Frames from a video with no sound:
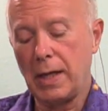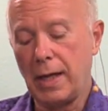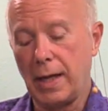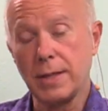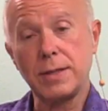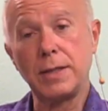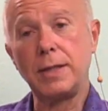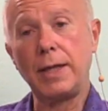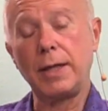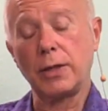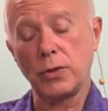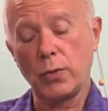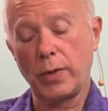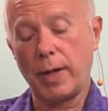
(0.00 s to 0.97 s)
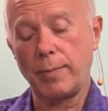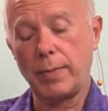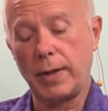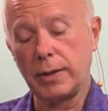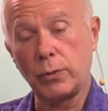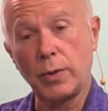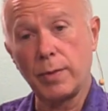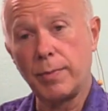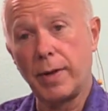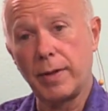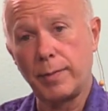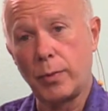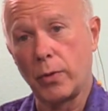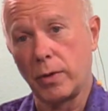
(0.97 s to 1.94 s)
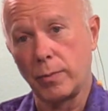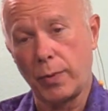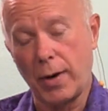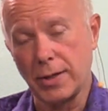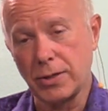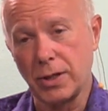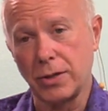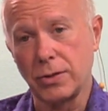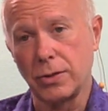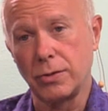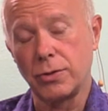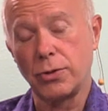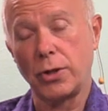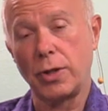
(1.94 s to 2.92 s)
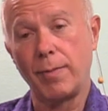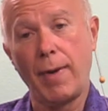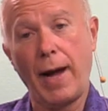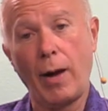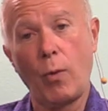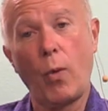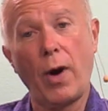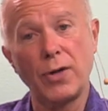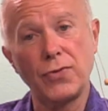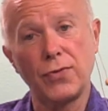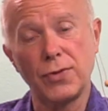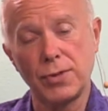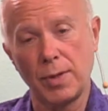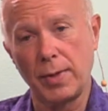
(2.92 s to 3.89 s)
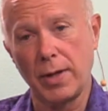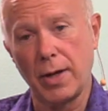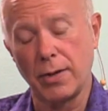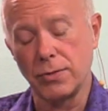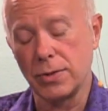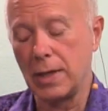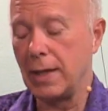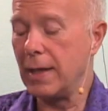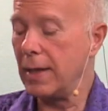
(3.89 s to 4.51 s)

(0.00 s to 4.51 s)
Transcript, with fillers: is the deals where they bundle with motherboard and processor. So you might watch for some of those.